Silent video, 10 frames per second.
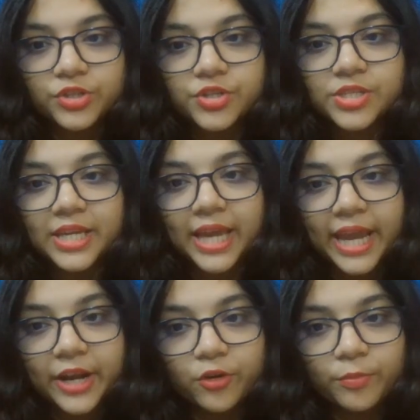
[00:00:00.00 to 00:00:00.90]
which is
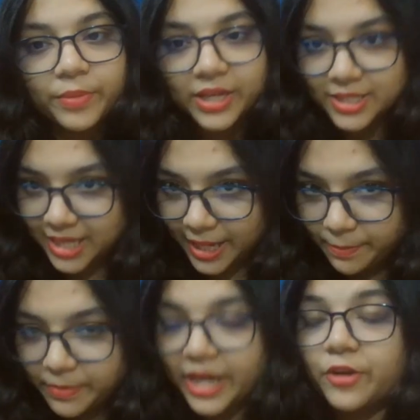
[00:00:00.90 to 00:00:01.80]
the aerobic
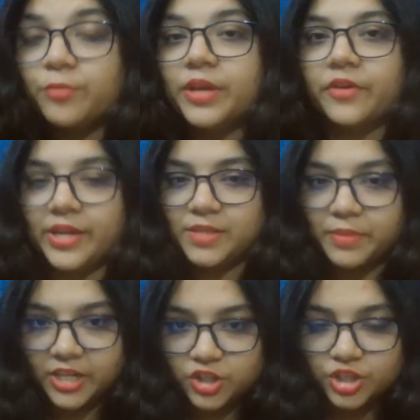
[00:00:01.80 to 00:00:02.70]
type, aerobic
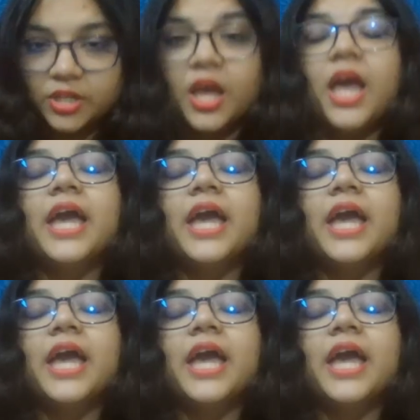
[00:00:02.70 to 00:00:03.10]
respiration,